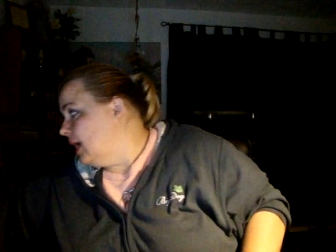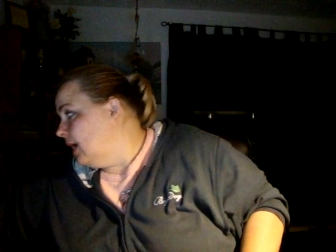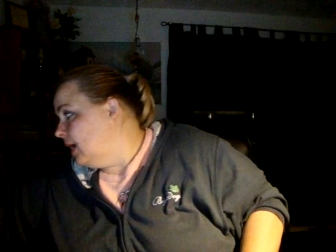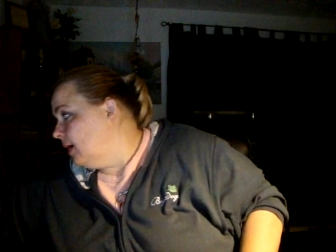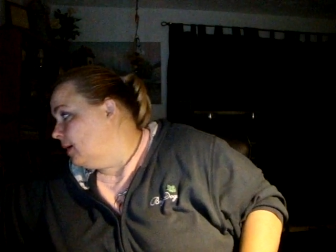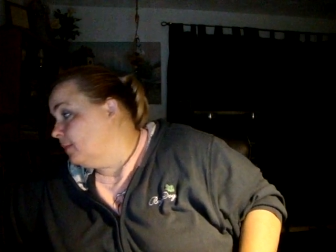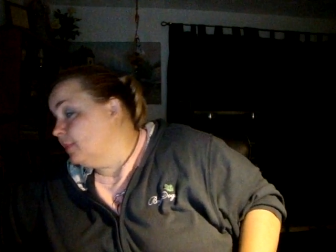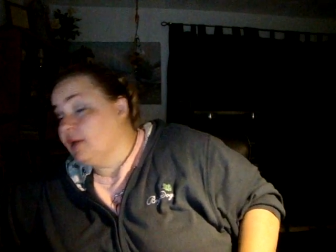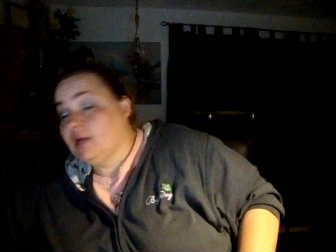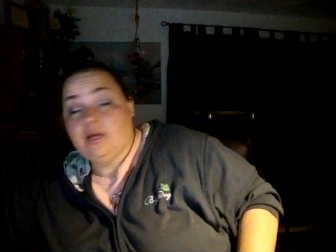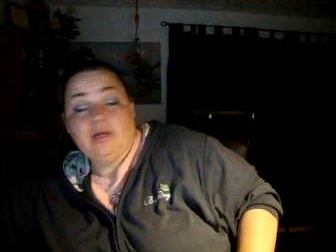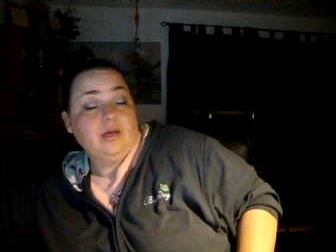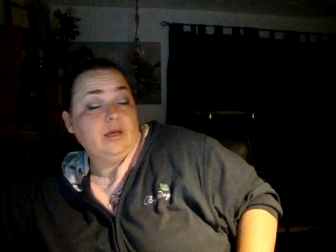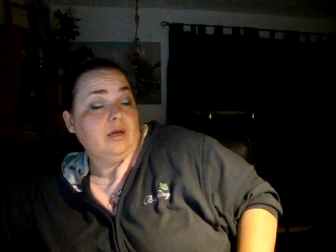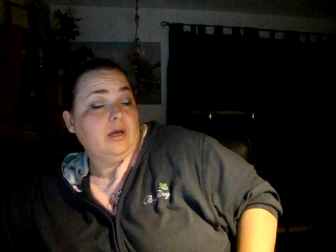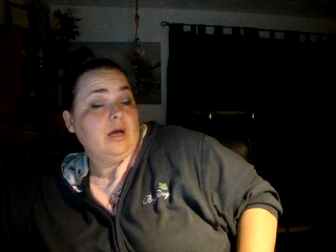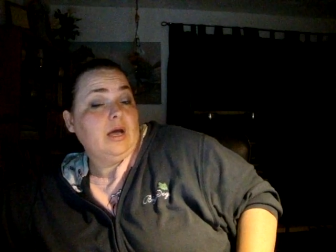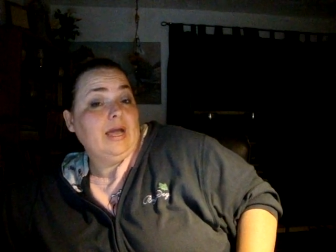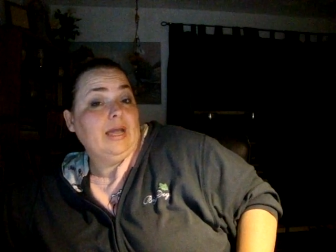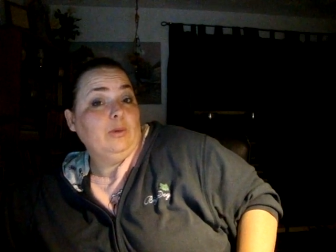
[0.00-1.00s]
um,
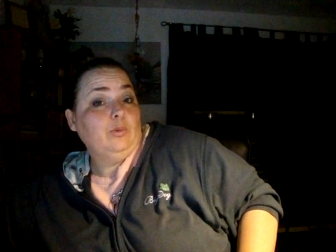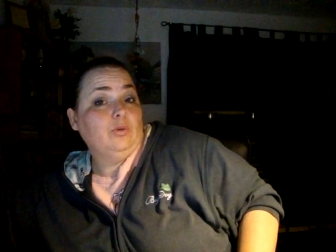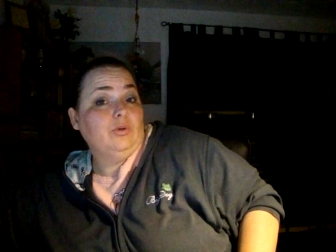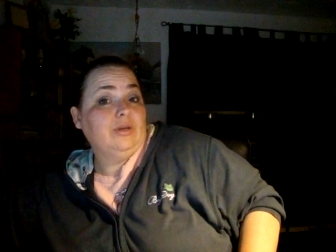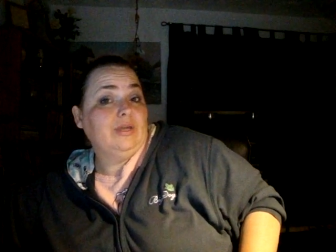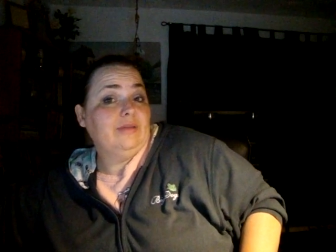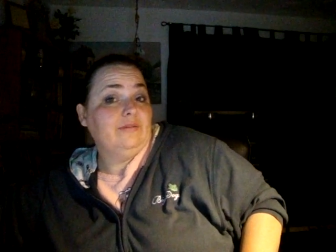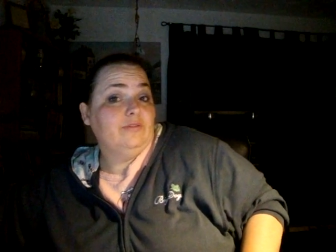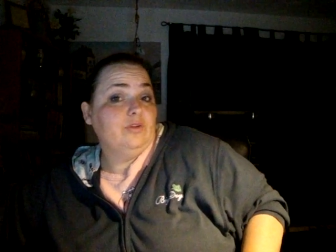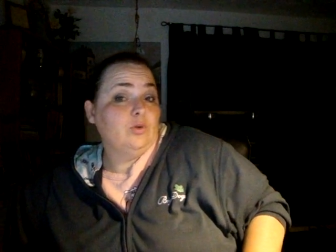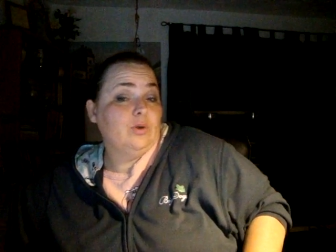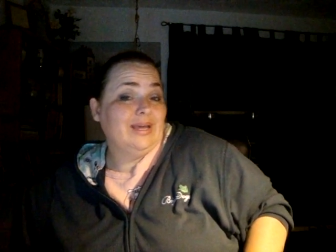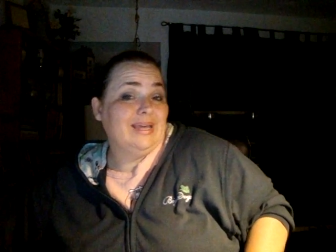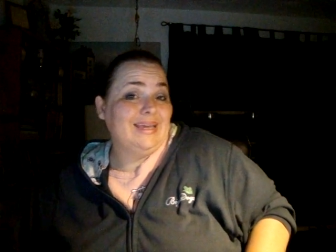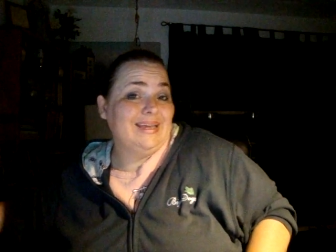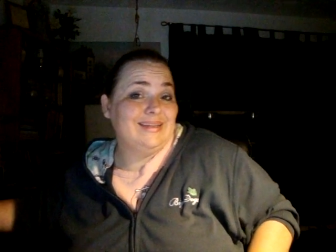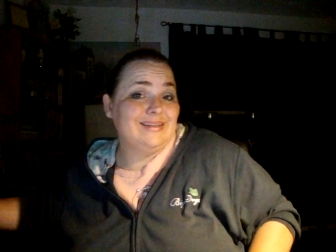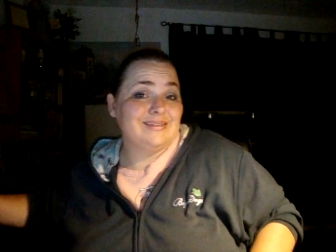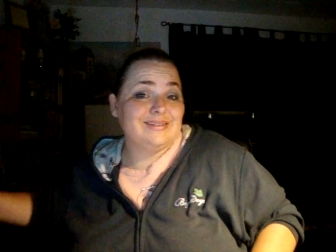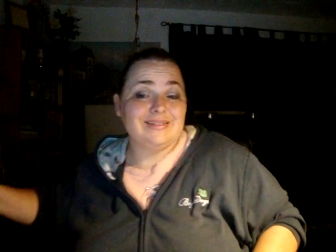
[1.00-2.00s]
I will give you a
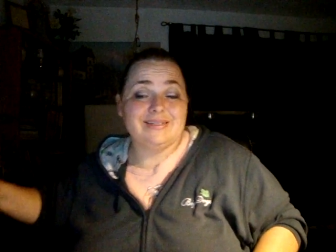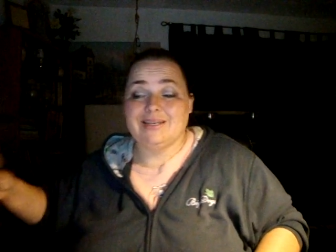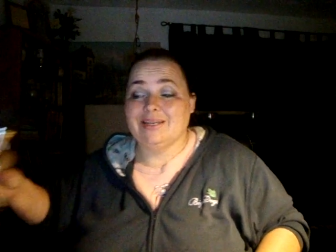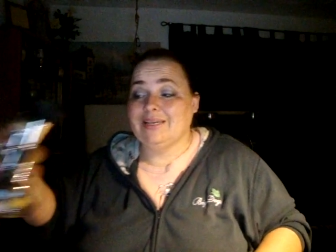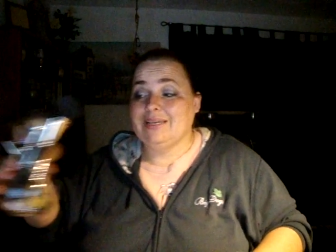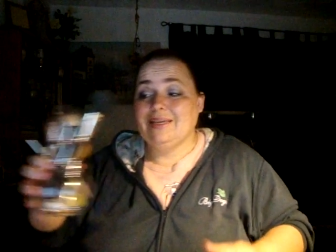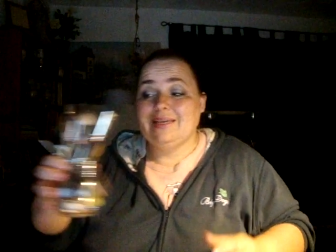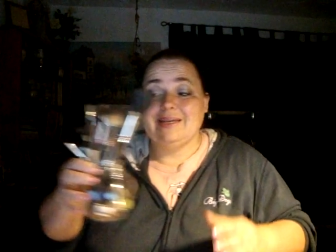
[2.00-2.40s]
hint.